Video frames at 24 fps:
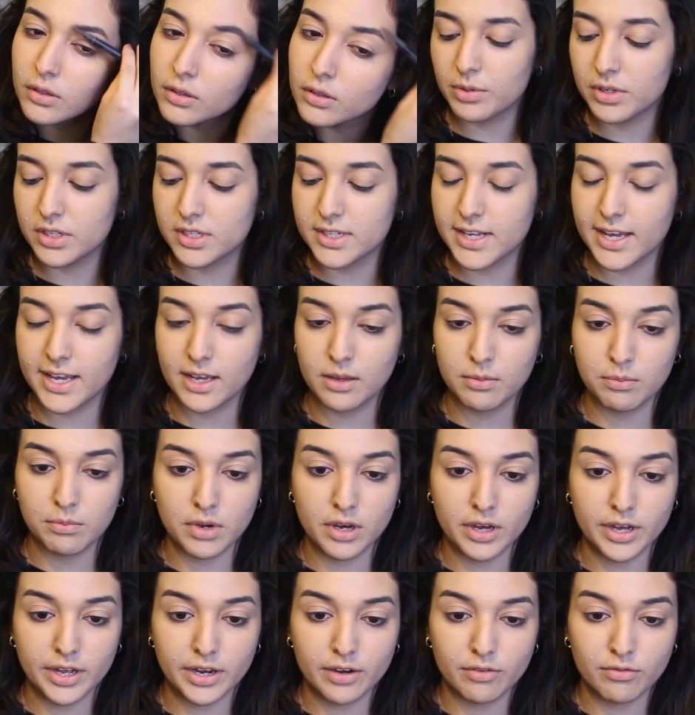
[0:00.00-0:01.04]
I'm going to take
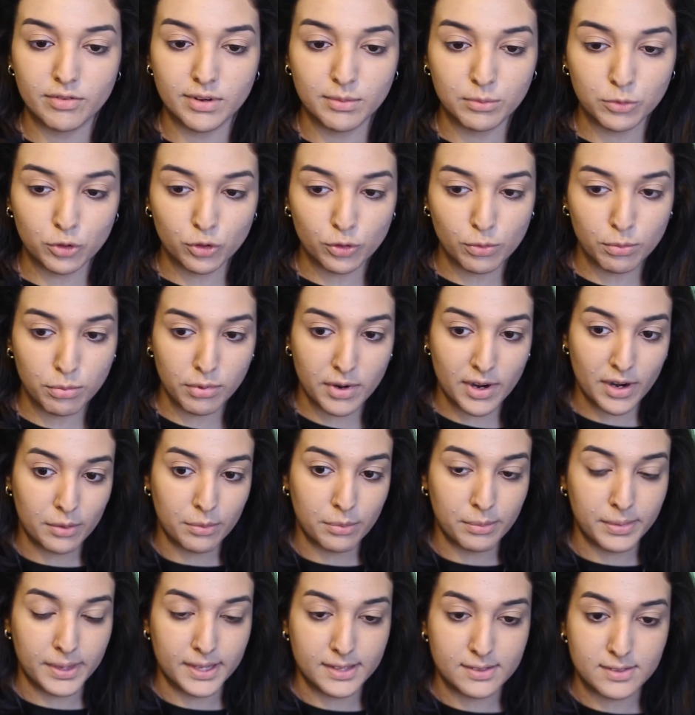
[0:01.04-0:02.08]
my Rimmel brow
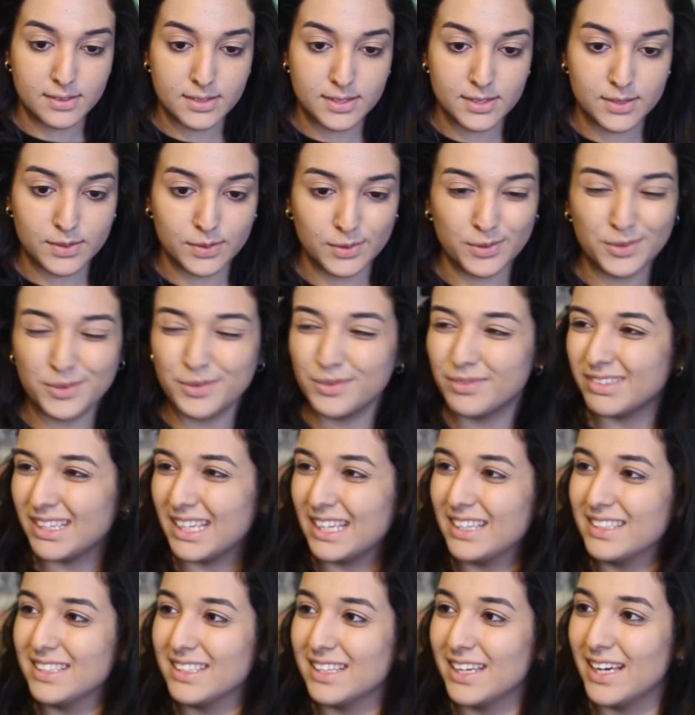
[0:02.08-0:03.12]
pencil, and
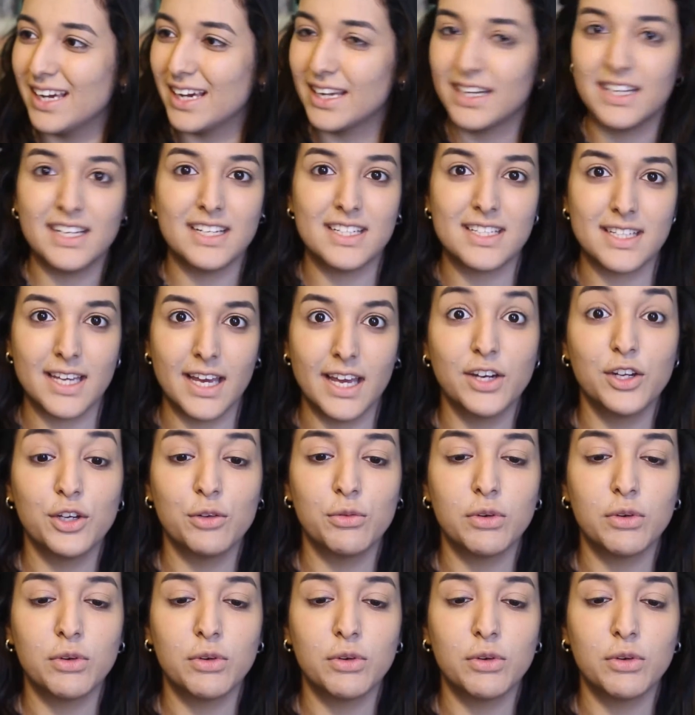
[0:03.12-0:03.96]
yeah, I need to get a new